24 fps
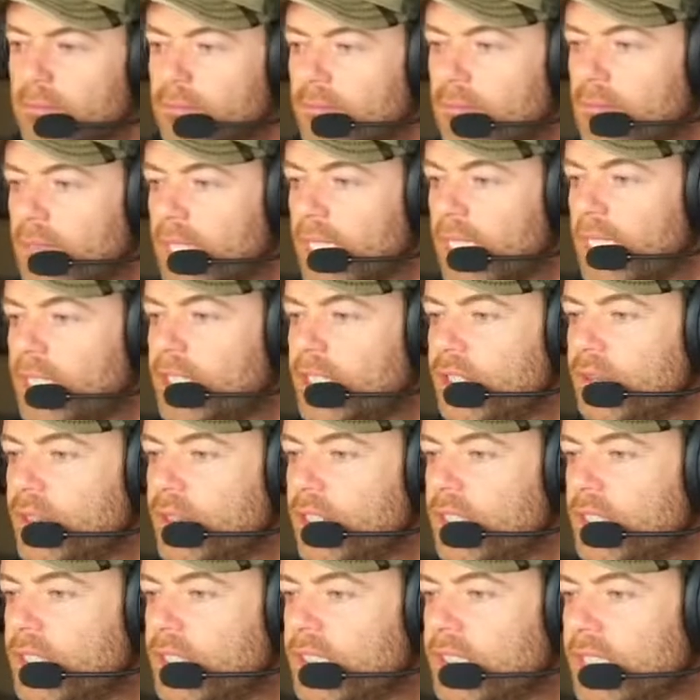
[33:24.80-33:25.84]
as you
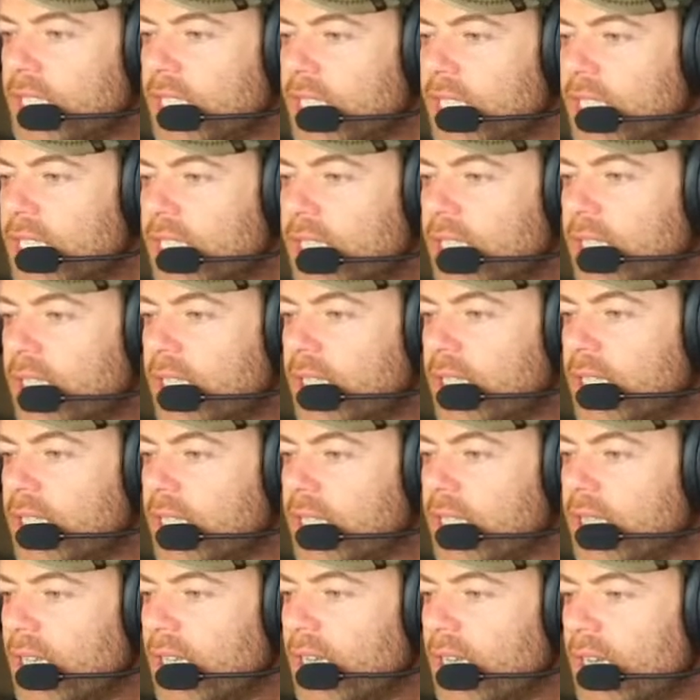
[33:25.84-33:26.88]
can see,
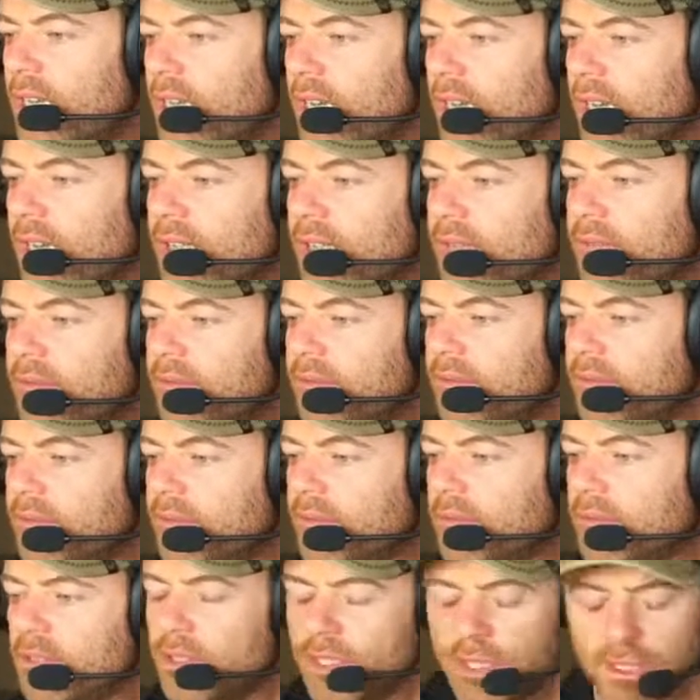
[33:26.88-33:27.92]
I've
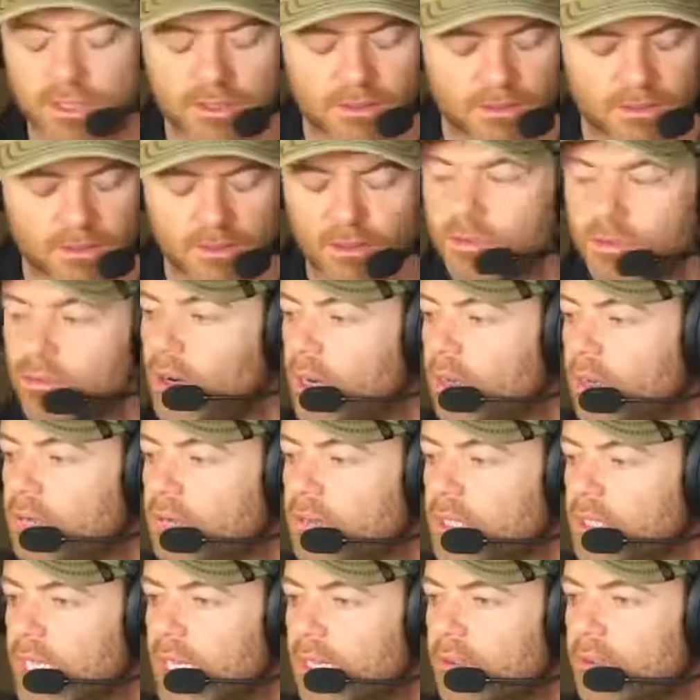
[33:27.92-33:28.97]
just thrown
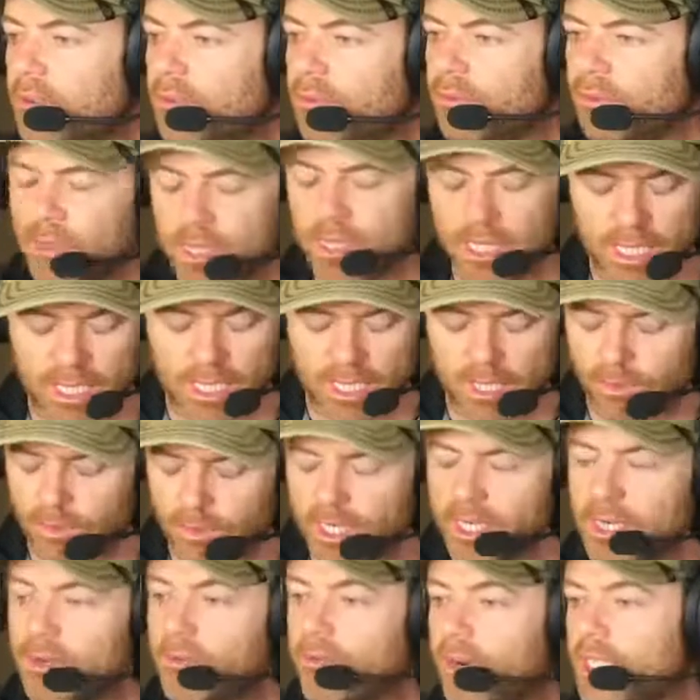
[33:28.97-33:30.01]
down a really
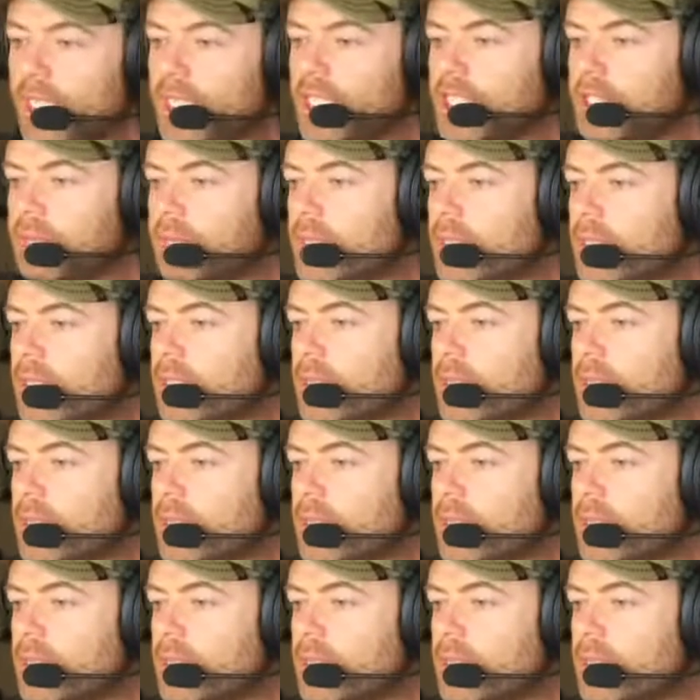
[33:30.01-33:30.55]
quick arrangement